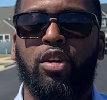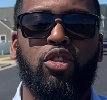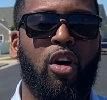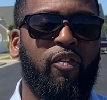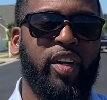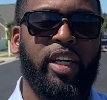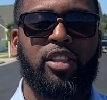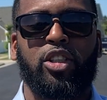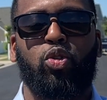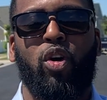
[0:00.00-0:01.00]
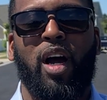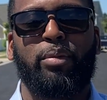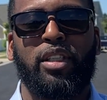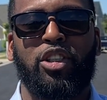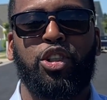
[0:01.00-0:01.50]
Don't forget to subscribe
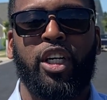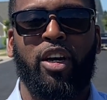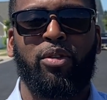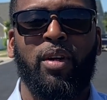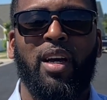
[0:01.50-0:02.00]
to the channel,